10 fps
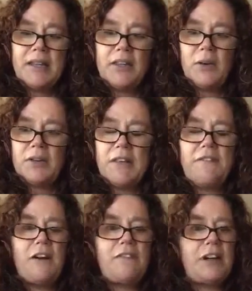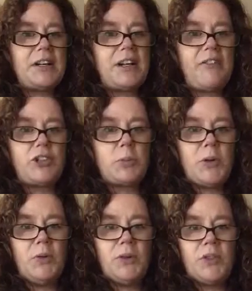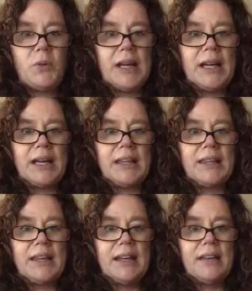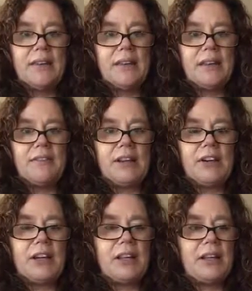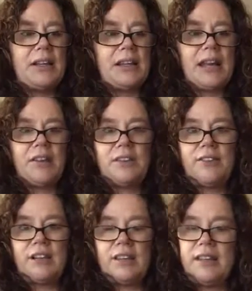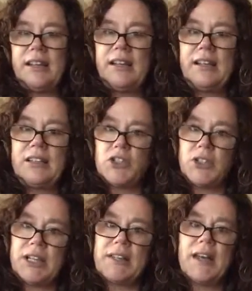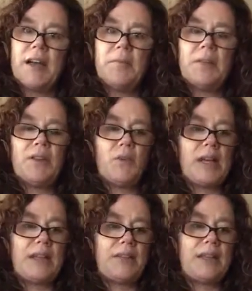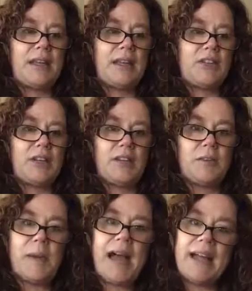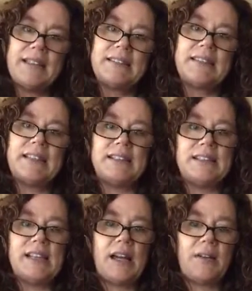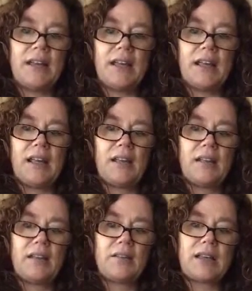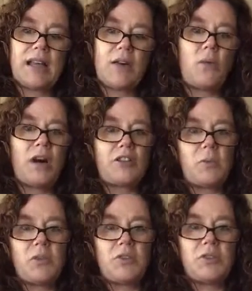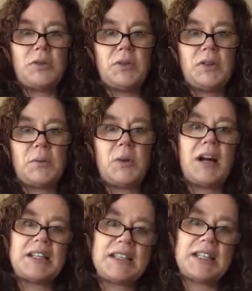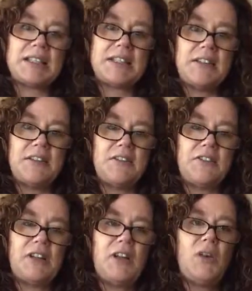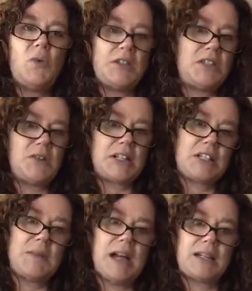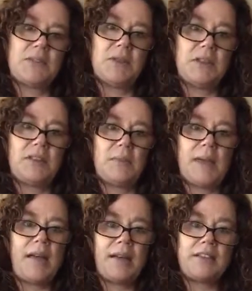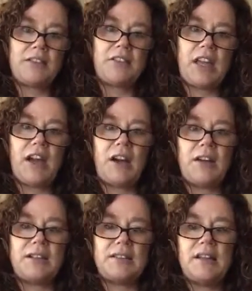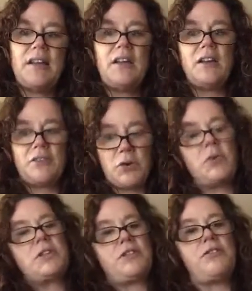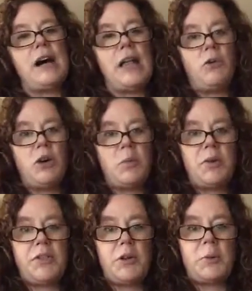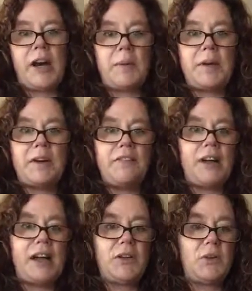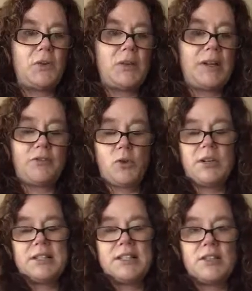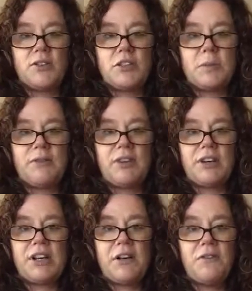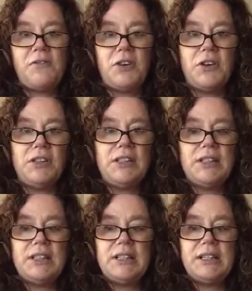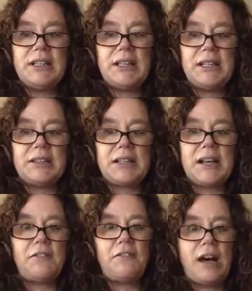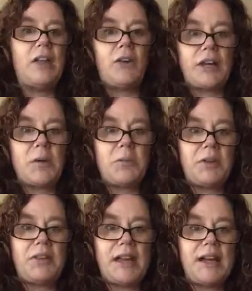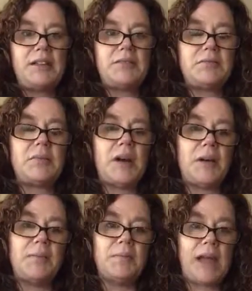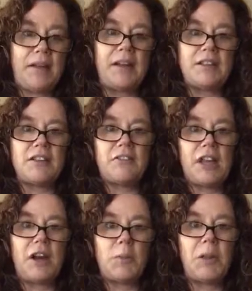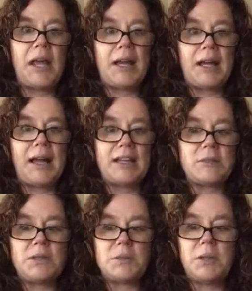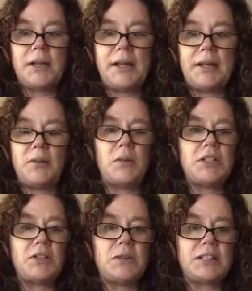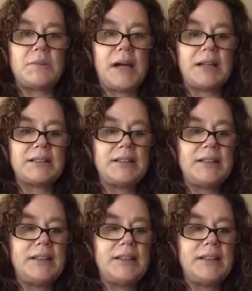Though they felt very comfortable with the way that the veterinary clinic handled everything and treated them, and the way that they treated the pet, and how they kind of walked them through the process of what to expect with the palliative care, and of course the follow-up with their primary vet, who of course has also been very helpful in kind of following up with that palliative care plan and hospice plan and what to expect.